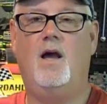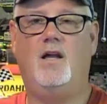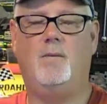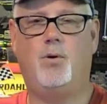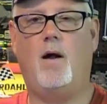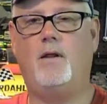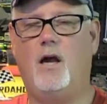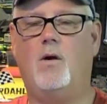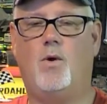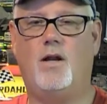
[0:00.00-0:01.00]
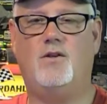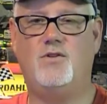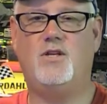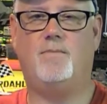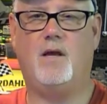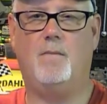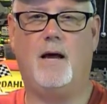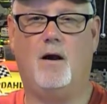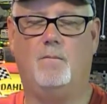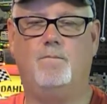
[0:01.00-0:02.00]
you're probably going to want to do something
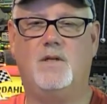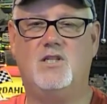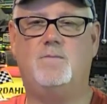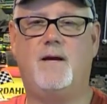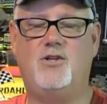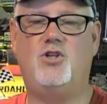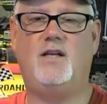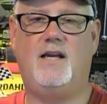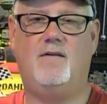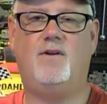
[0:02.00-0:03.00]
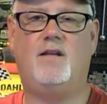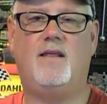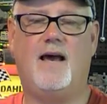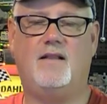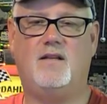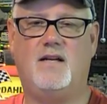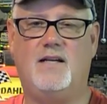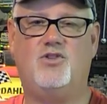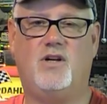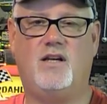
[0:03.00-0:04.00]
about them, especially given that the
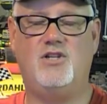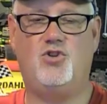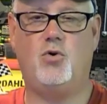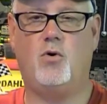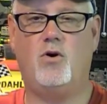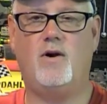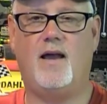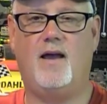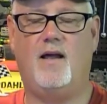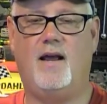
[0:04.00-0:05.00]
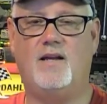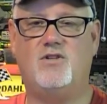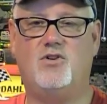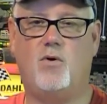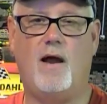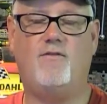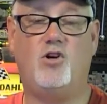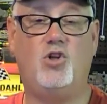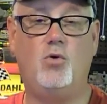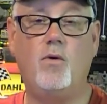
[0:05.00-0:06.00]
days are getting shorter, and as a
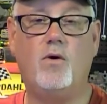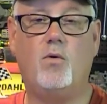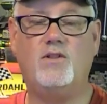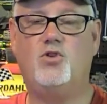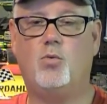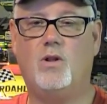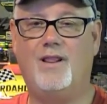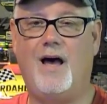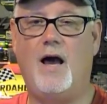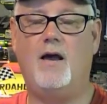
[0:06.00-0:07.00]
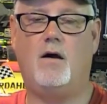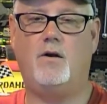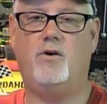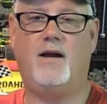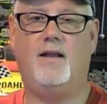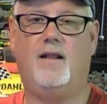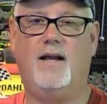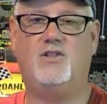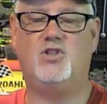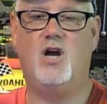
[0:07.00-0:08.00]
driver, you are going to rely on your
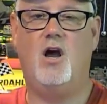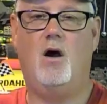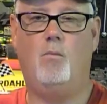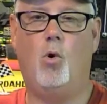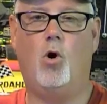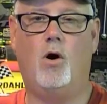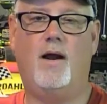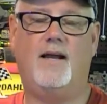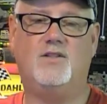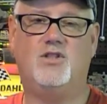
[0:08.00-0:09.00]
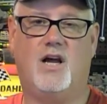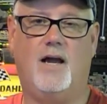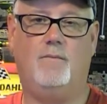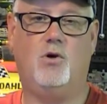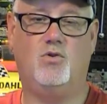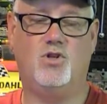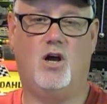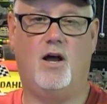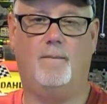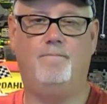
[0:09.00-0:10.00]
headlights more as time goes
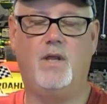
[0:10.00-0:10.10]
on.